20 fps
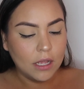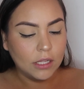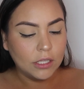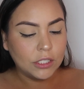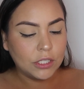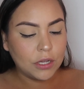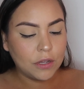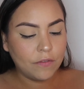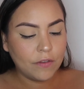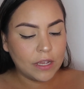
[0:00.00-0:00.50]

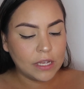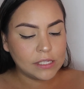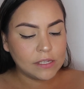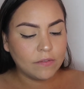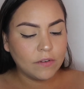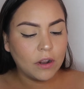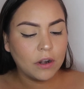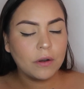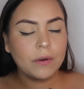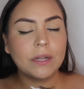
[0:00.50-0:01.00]
So if you guys
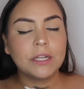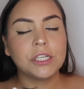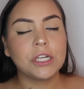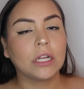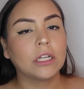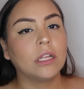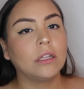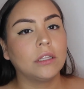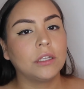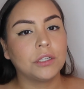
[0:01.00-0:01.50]
have not already
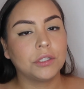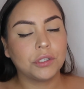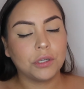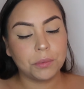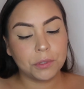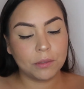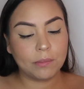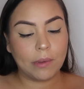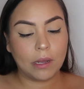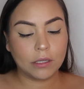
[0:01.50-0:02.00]
checked out the
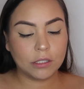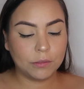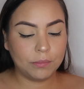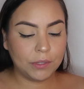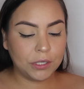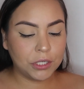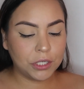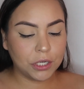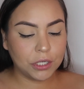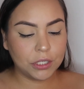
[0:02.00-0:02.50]
description box,
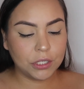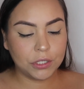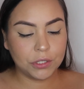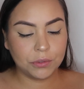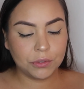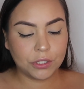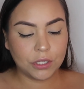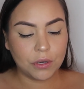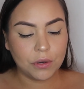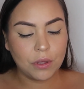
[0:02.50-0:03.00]
be sure to
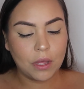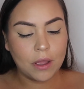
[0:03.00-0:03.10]
do so.